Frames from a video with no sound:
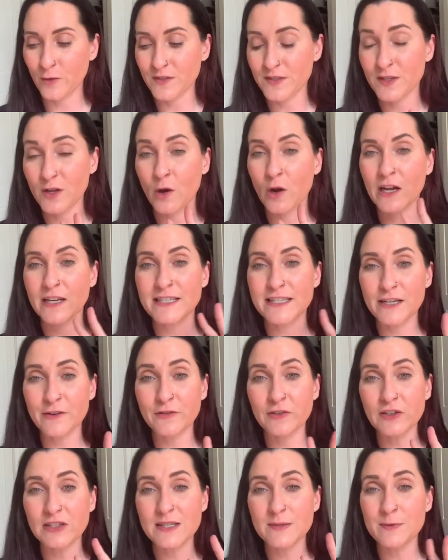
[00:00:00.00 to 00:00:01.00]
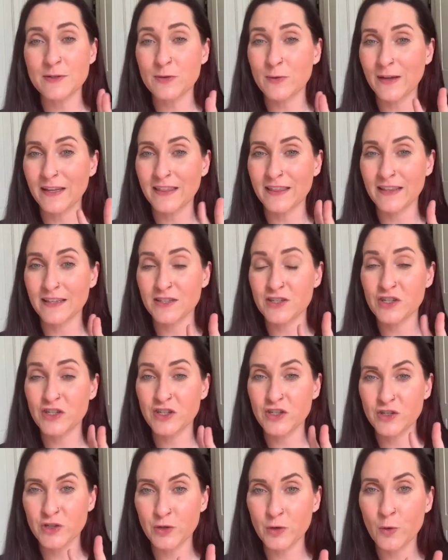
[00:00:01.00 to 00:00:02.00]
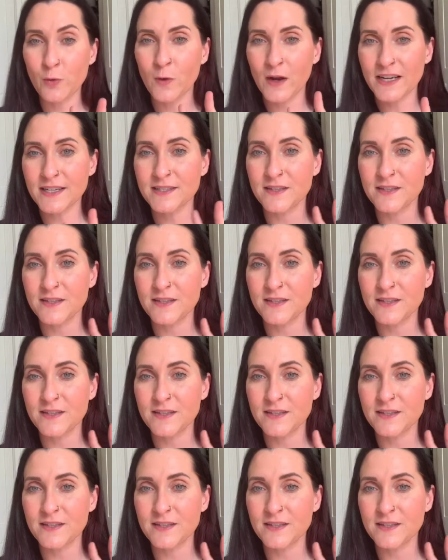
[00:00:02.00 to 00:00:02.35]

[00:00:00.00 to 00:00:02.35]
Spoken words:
So a difference between the two ways